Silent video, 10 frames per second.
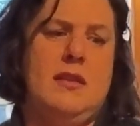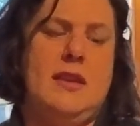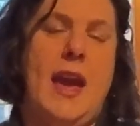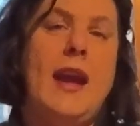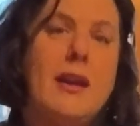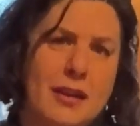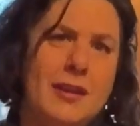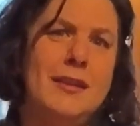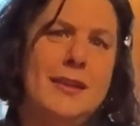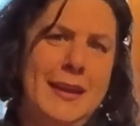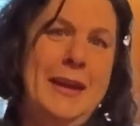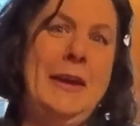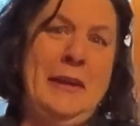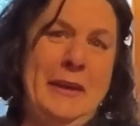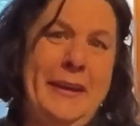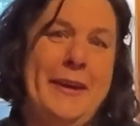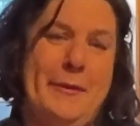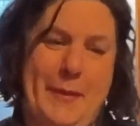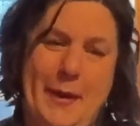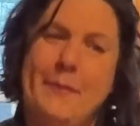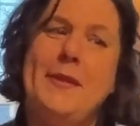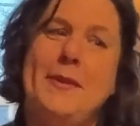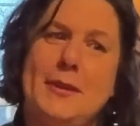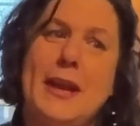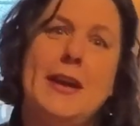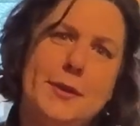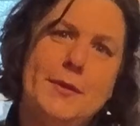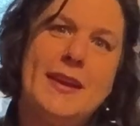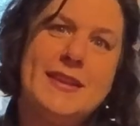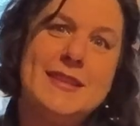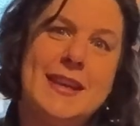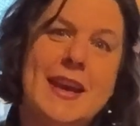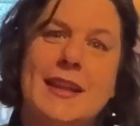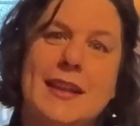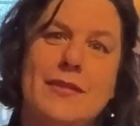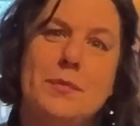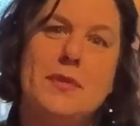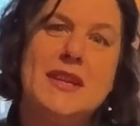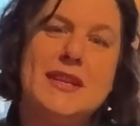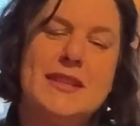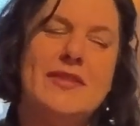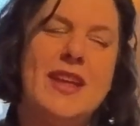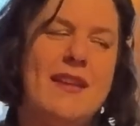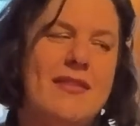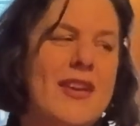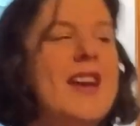care about whether or not you guys think I live a productive life.